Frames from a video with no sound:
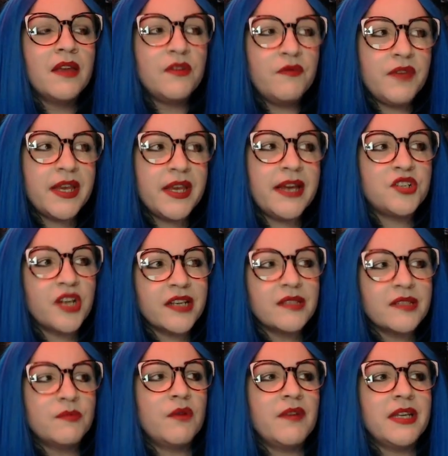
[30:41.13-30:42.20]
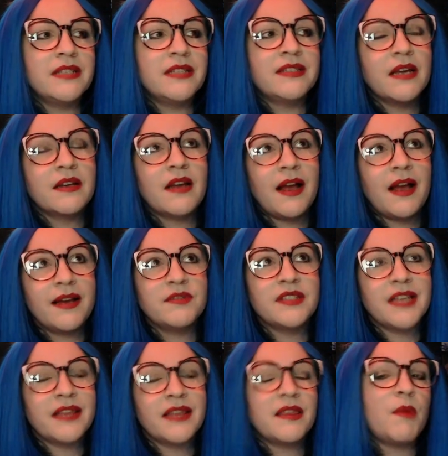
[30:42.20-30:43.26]
the VHS movies that kind of
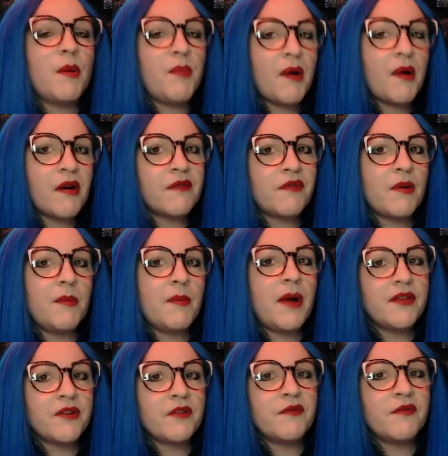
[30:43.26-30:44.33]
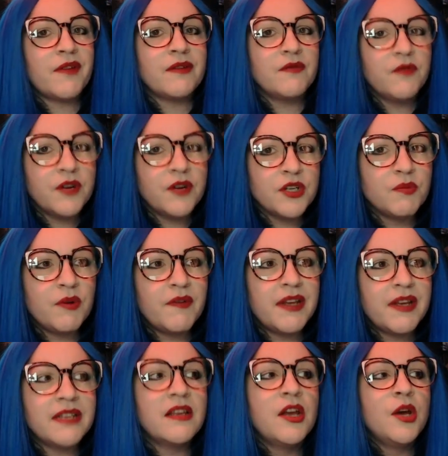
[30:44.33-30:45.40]
set them apart from other found footage
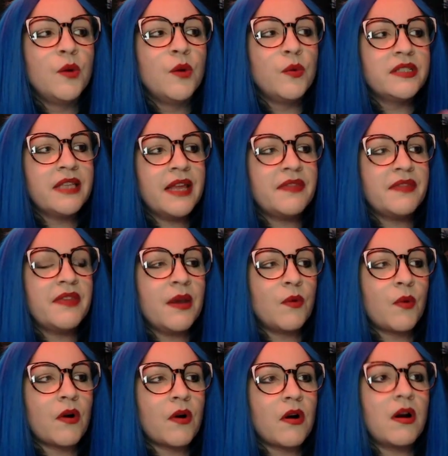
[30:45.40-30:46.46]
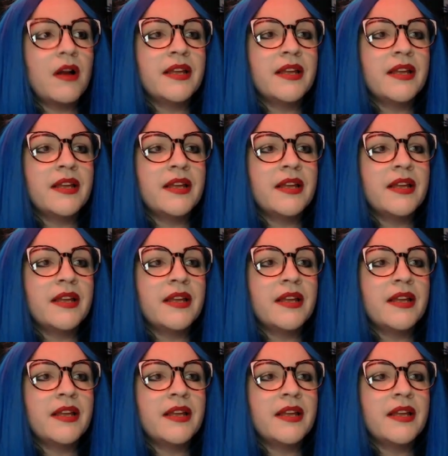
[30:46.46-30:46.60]
movies was that they were,